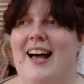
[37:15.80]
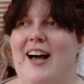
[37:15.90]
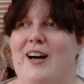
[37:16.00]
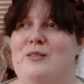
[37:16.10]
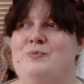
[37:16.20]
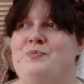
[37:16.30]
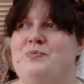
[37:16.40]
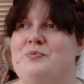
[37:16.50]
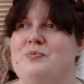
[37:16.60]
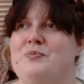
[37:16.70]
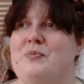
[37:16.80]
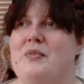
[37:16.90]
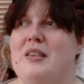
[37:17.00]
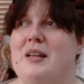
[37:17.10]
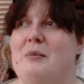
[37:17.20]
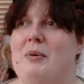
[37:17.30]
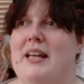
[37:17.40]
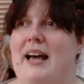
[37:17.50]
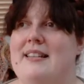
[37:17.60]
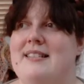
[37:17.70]

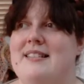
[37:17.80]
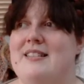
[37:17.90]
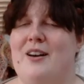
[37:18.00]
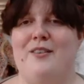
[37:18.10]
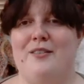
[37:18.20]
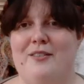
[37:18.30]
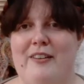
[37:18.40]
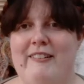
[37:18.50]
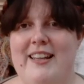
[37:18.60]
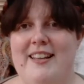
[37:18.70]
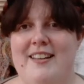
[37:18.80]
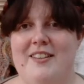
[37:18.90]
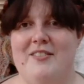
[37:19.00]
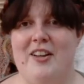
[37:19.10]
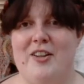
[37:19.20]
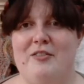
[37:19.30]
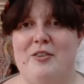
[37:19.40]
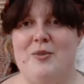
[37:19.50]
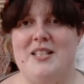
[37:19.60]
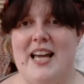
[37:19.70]
But yes, so very looking
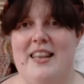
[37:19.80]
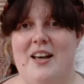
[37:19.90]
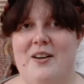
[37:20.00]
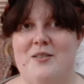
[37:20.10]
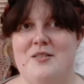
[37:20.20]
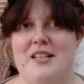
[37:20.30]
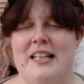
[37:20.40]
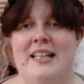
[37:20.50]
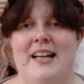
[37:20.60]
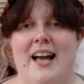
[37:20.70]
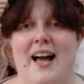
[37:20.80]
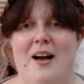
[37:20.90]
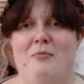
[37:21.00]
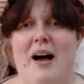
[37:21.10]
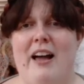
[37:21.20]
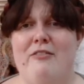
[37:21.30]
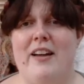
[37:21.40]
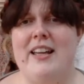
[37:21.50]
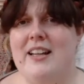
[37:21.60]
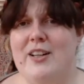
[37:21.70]
forward to getting those. I have
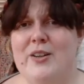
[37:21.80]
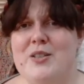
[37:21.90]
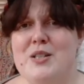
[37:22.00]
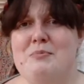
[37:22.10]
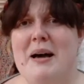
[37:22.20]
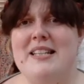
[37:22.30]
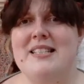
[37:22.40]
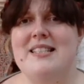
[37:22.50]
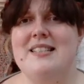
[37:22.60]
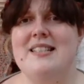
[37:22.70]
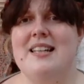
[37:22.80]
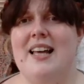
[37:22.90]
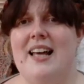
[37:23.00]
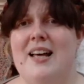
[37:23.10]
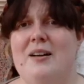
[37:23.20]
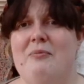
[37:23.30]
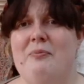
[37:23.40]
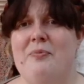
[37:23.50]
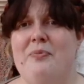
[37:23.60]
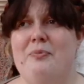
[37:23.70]
vaguely looked at the pattern
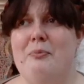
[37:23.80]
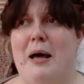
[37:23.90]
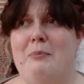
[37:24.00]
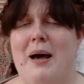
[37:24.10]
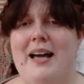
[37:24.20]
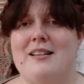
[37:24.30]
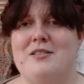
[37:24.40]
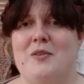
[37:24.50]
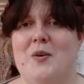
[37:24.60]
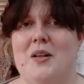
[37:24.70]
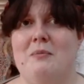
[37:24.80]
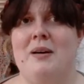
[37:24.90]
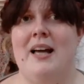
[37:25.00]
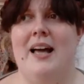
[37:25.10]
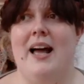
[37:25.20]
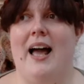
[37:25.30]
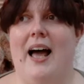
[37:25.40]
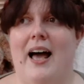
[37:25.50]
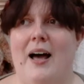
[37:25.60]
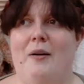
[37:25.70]
packs for them,
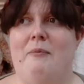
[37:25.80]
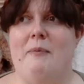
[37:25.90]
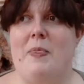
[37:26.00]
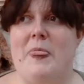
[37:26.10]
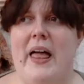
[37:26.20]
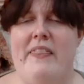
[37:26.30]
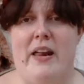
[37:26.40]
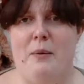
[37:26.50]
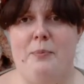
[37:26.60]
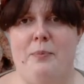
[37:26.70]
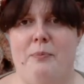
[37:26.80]
and then I